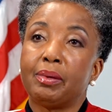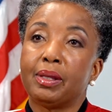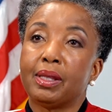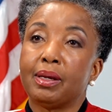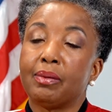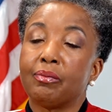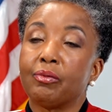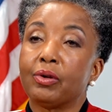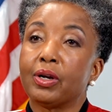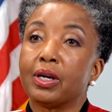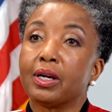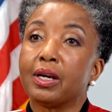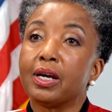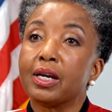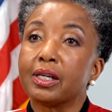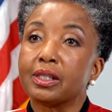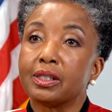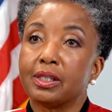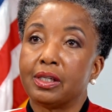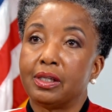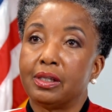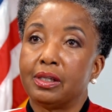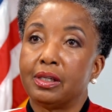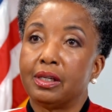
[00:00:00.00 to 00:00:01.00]
of them
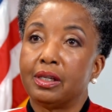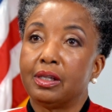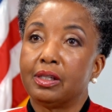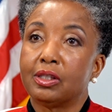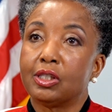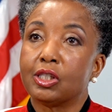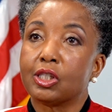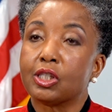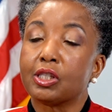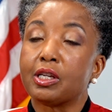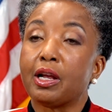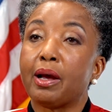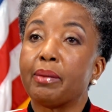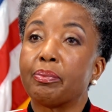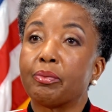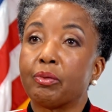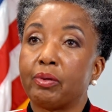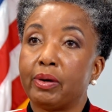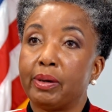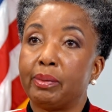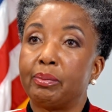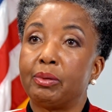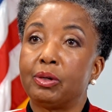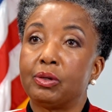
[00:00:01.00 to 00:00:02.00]
reluctant to stop
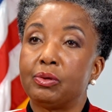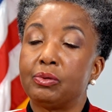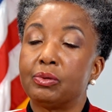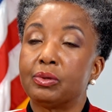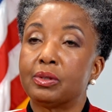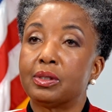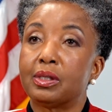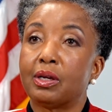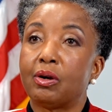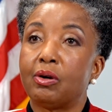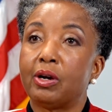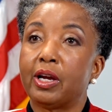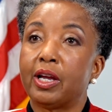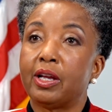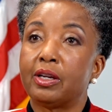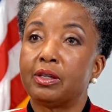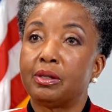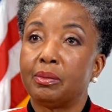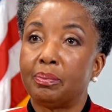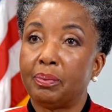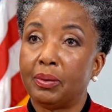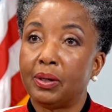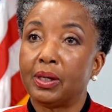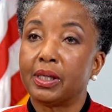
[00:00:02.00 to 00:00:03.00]
criminals and
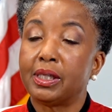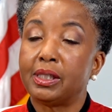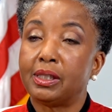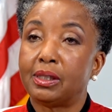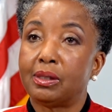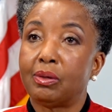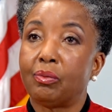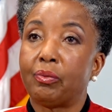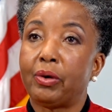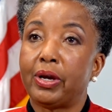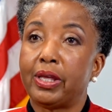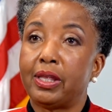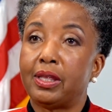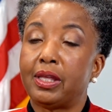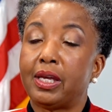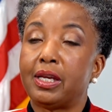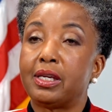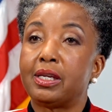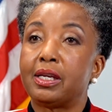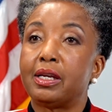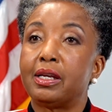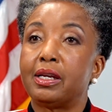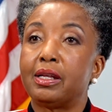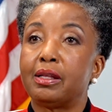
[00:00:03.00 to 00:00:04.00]
to police the way they
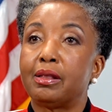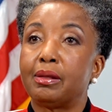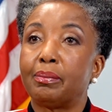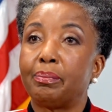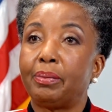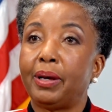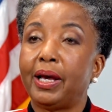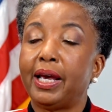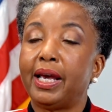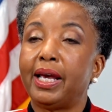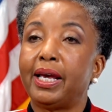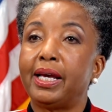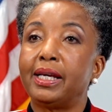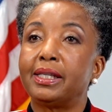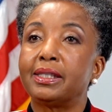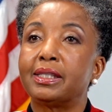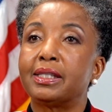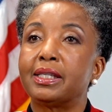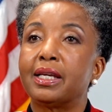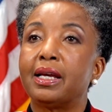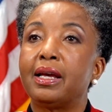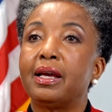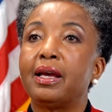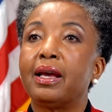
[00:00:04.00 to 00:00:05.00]
did in the
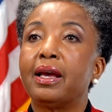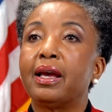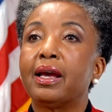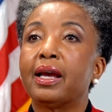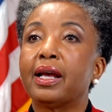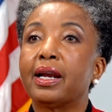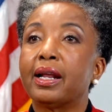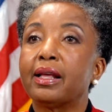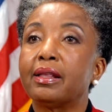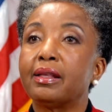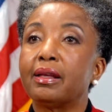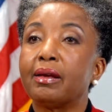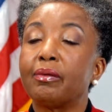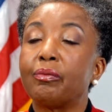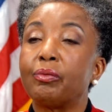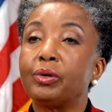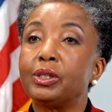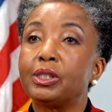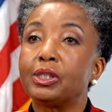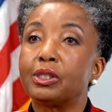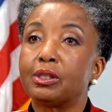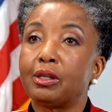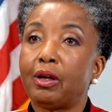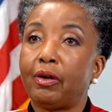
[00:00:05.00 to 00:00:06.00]
past. And I think
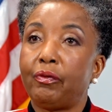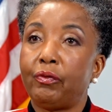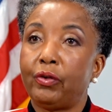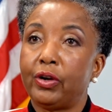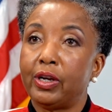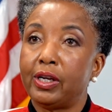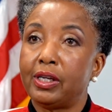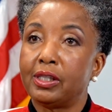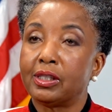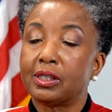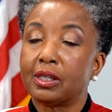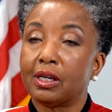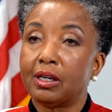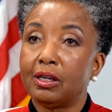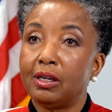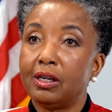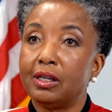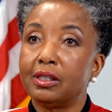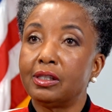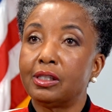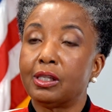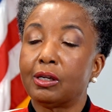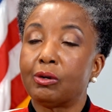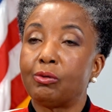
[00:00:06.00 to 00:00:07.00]
we suffer as a
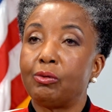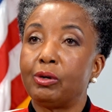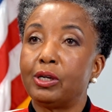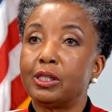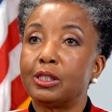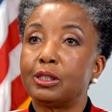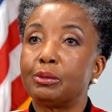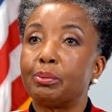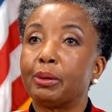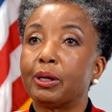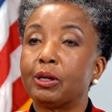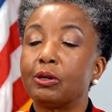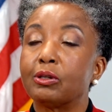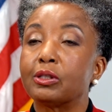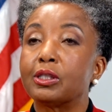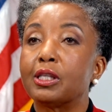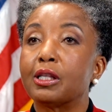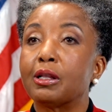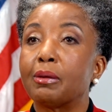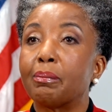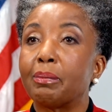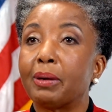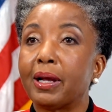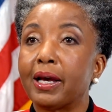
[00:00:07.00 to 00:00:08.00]
consequence because
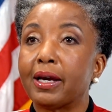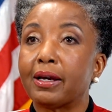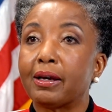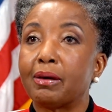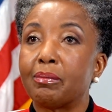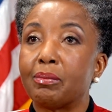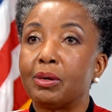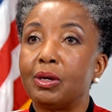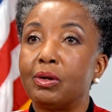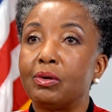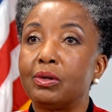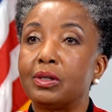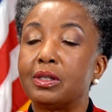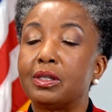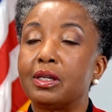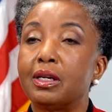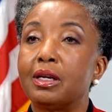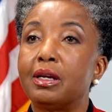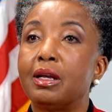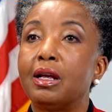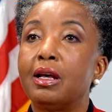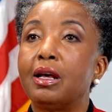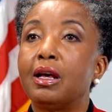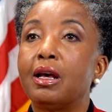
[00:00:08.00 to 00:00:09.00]
in the black
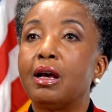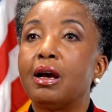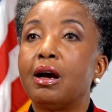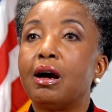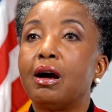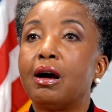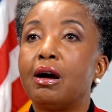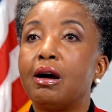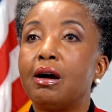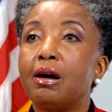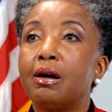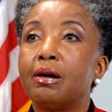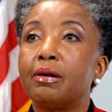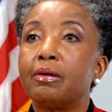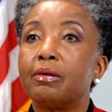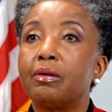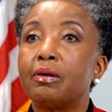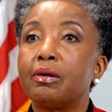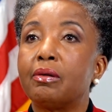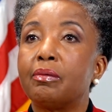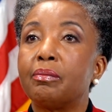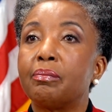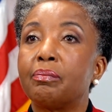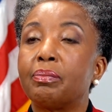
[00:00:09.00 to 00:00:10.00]
community, uh,
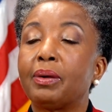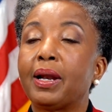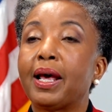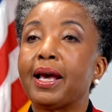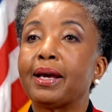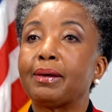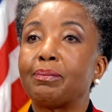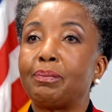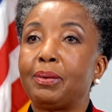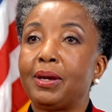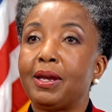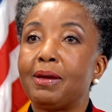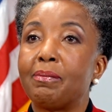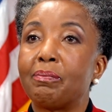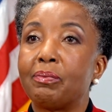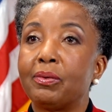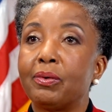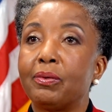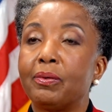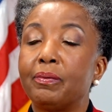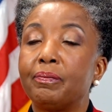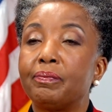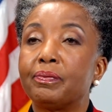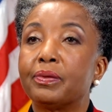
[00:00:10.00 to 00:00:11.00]
black
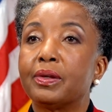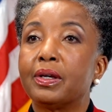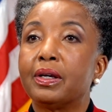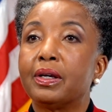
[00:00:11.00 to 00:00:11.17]
people